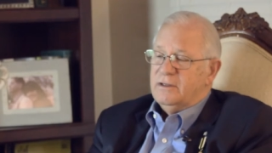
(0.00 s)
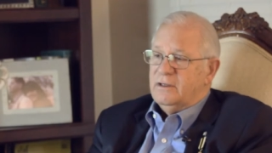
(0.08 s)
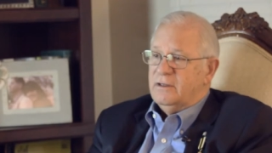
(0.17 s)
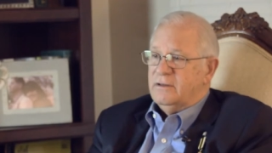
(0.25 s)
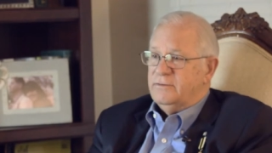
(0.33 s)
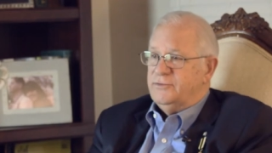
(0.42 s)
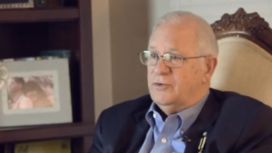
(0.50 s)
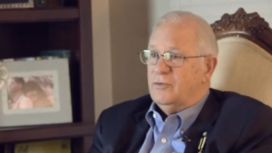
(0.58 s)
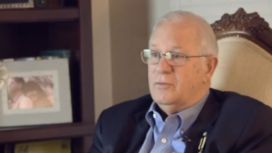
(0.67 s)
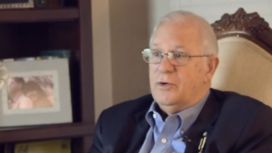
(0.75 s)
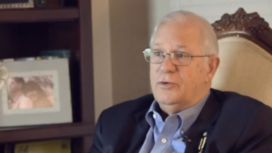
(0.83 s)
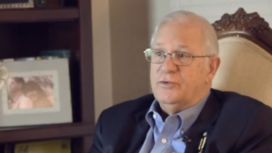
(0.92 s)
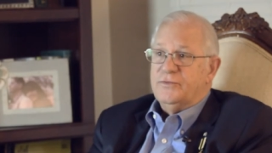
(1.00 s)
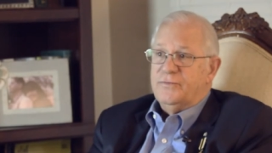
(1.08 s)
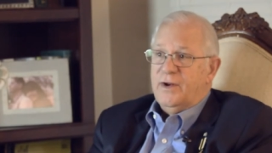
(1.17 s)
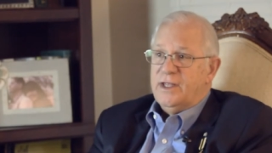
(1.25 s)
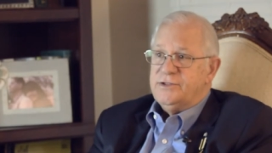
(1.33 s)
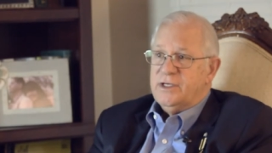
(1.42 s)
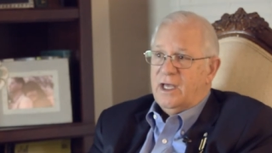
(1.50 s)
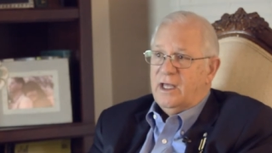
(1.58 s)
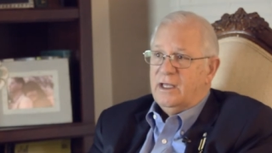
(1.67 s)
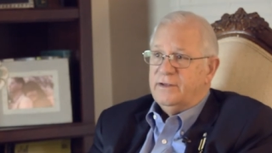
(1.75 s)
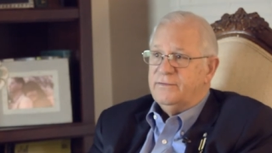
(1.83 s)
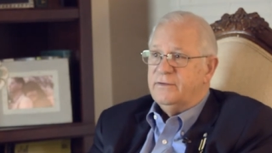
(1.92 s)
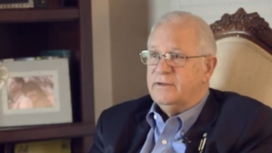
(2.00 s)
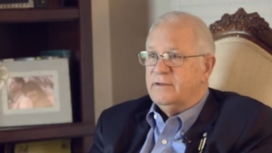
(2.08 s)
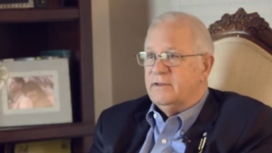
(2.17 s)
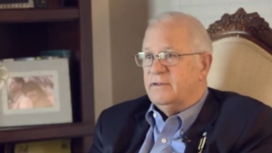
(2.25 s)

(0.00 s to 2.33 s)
General Motors franchise.